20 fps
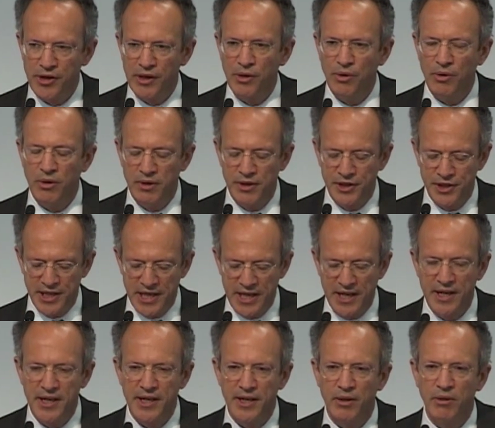laws, the
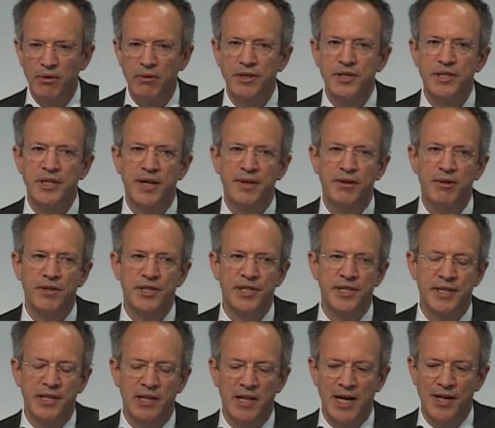Indian laws, and others
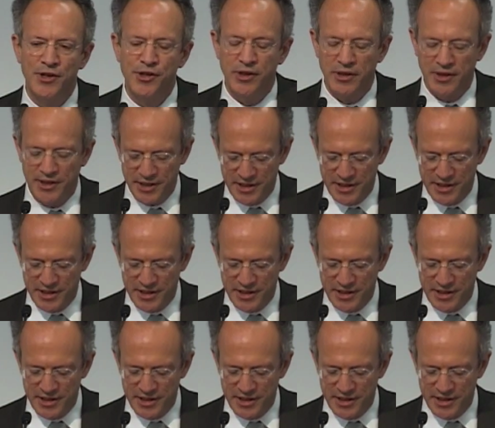as the logical